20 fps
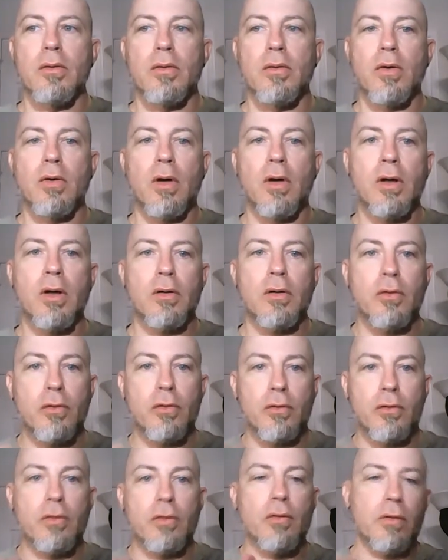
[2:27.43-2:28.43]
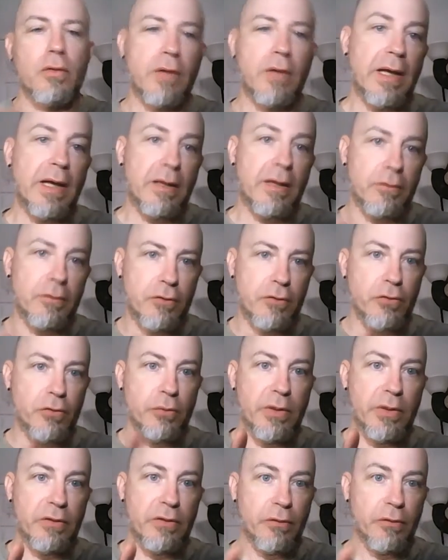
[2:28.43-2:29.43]
called that, two
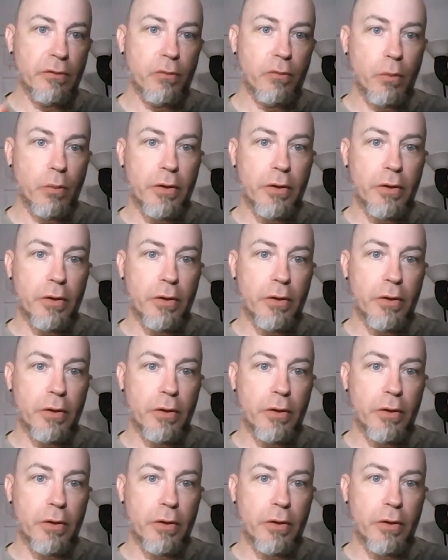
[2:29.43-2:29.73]
reasons.